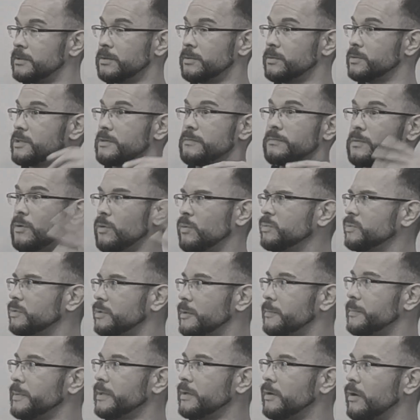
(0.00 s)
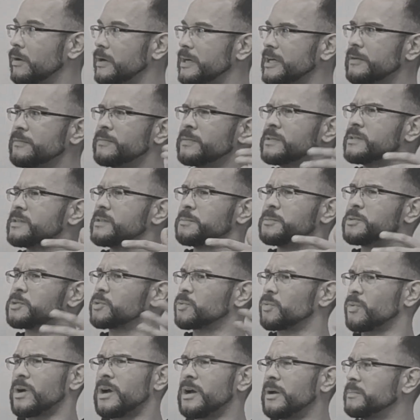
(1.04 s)
those even older than me, are even
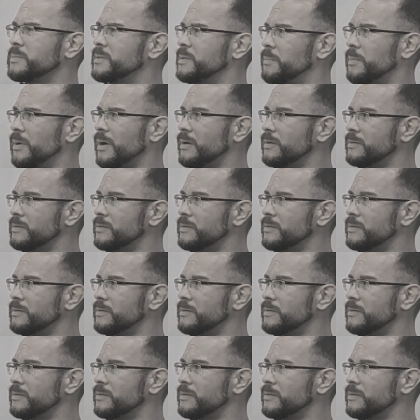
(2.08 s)
subscribed to